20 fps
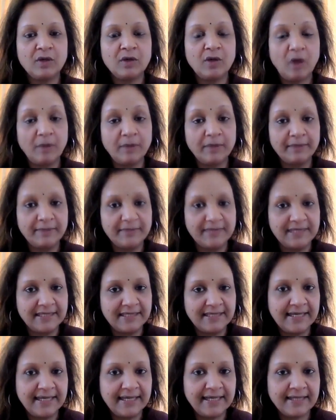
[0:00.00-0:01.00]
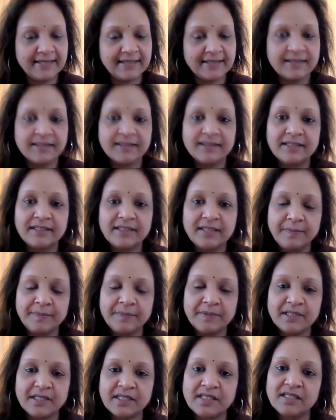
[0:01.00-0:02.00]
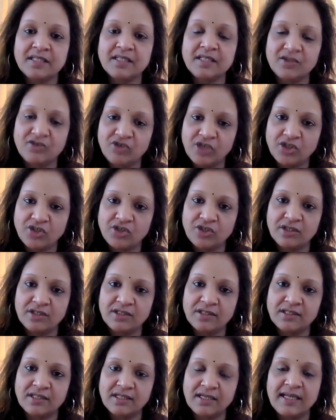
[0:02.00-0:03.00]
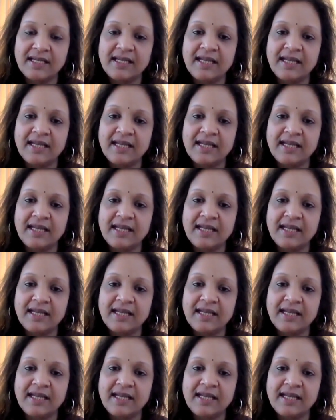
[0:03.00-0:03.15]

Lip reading: common mistakes, tips, suggestions,